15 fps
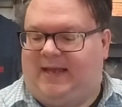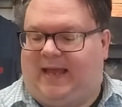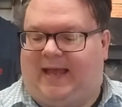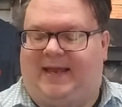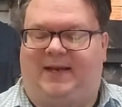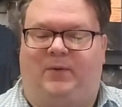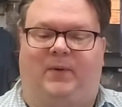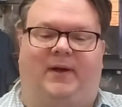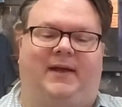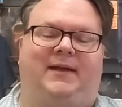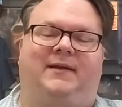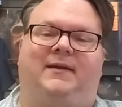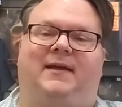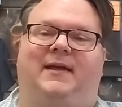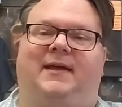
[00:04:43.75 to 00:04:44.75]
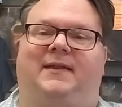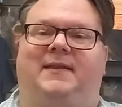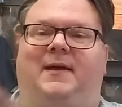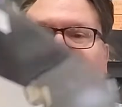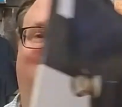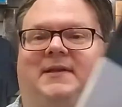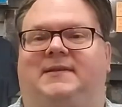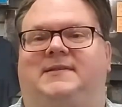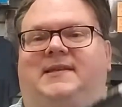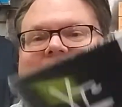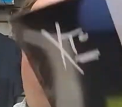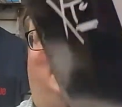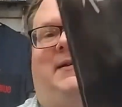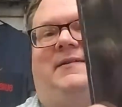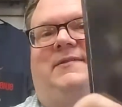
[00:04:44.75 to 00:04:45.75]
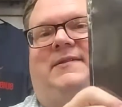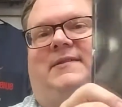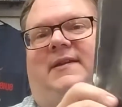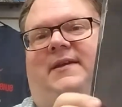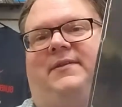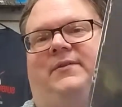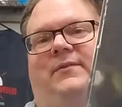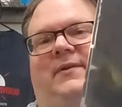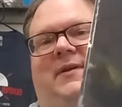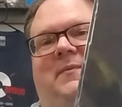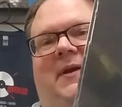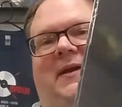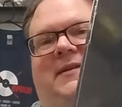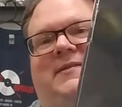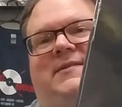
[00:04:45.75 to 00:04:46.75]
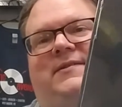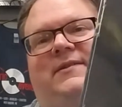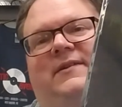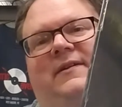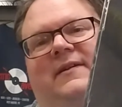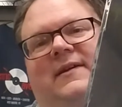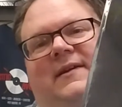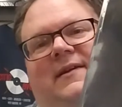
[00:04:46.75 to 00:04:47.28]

anyway, and that being said, here's another remaster.